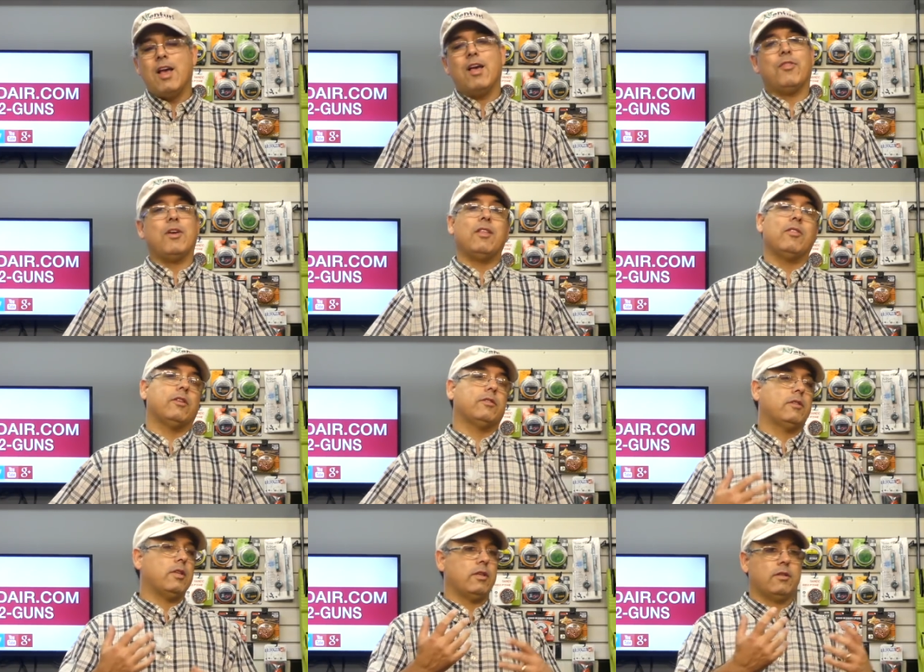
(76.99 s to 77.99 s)
Then
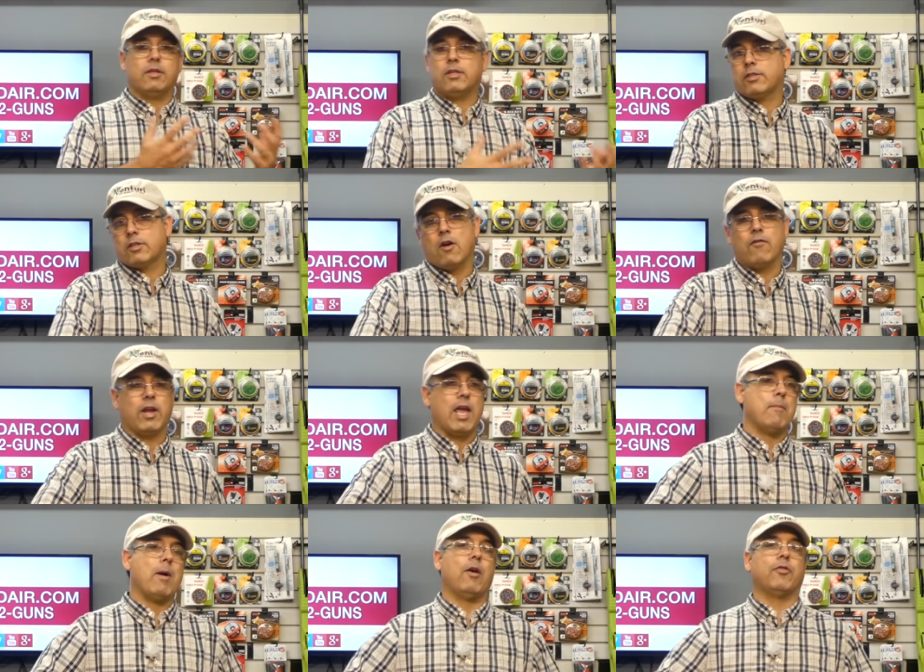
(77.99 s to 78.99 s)
the Discovery
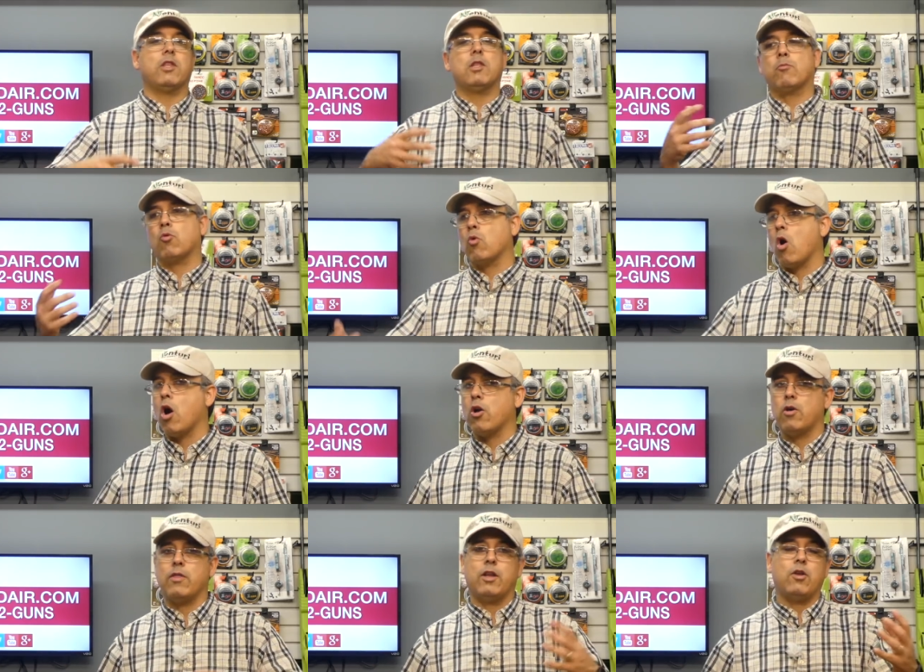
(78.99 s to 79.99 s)
came out, then the
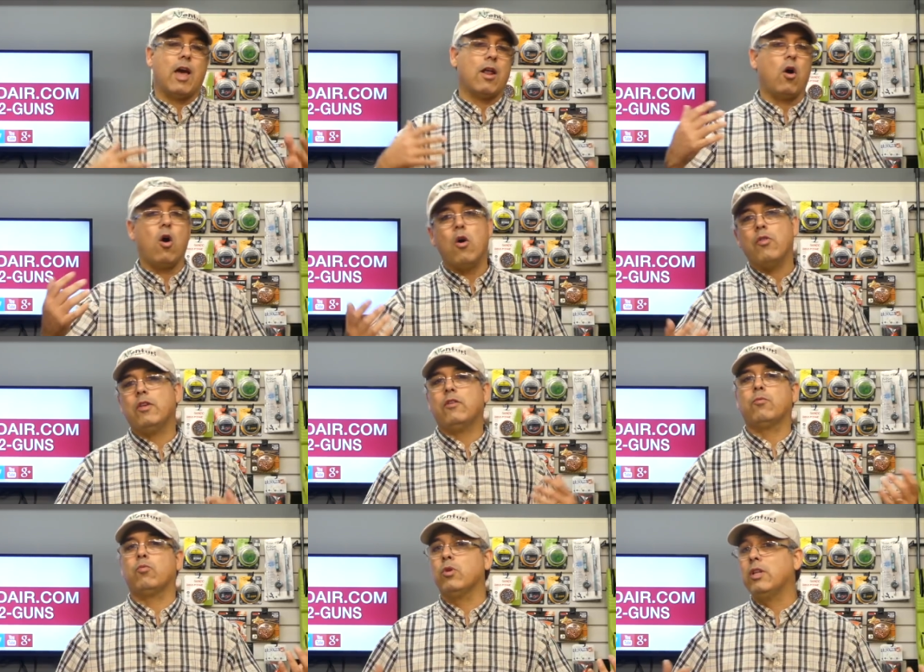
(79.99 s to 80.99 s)
Marauder, and then you had all
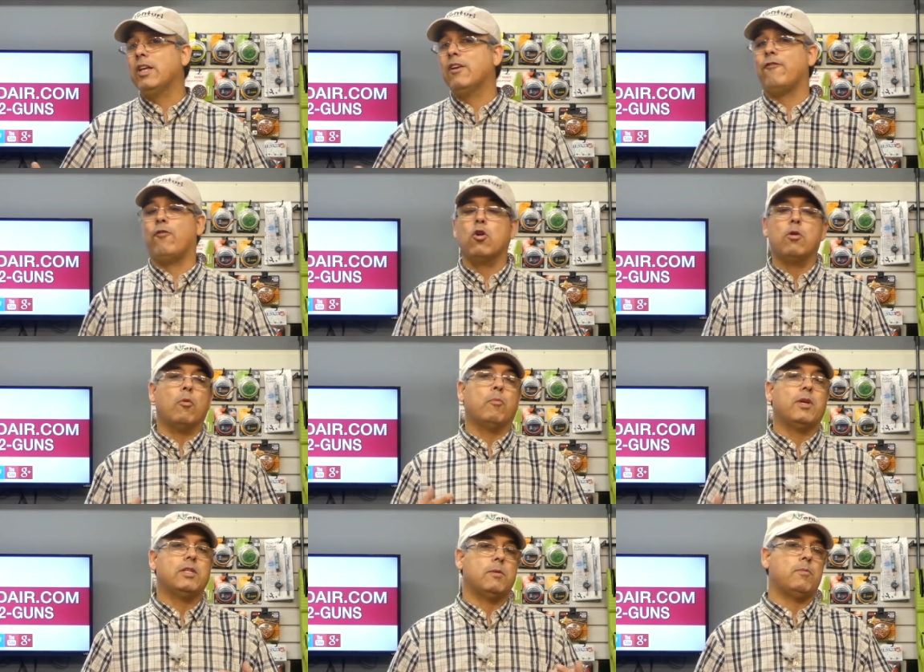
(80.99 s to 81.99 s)
these really affordable
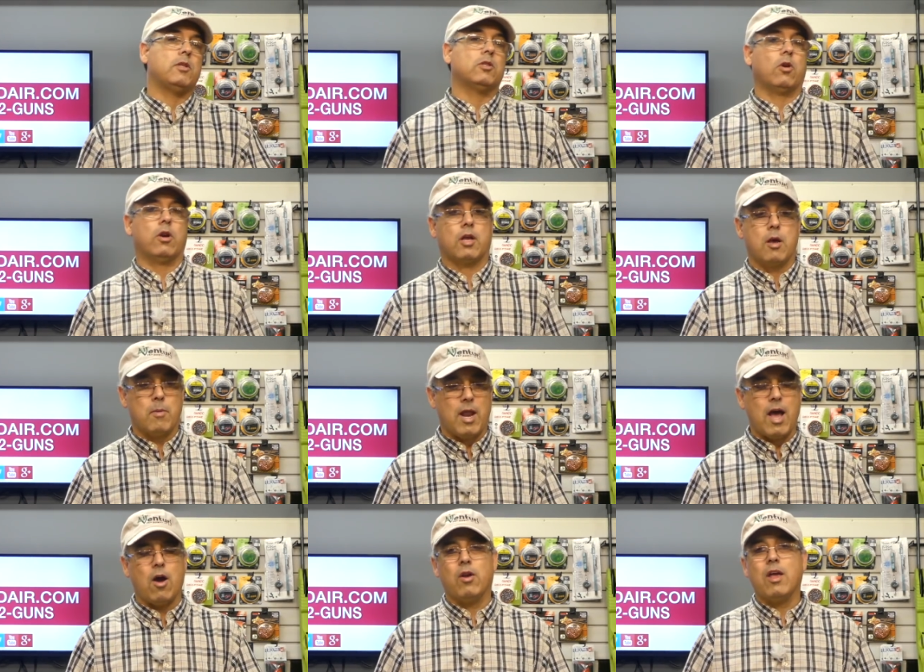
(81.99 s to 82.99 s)
PCPs started coming
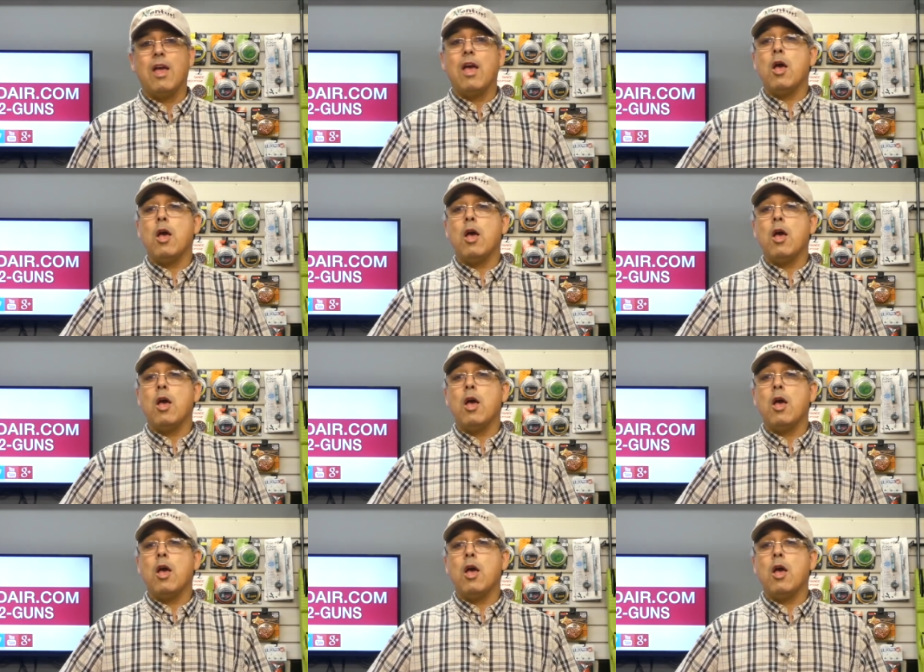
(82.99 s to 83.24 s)
out.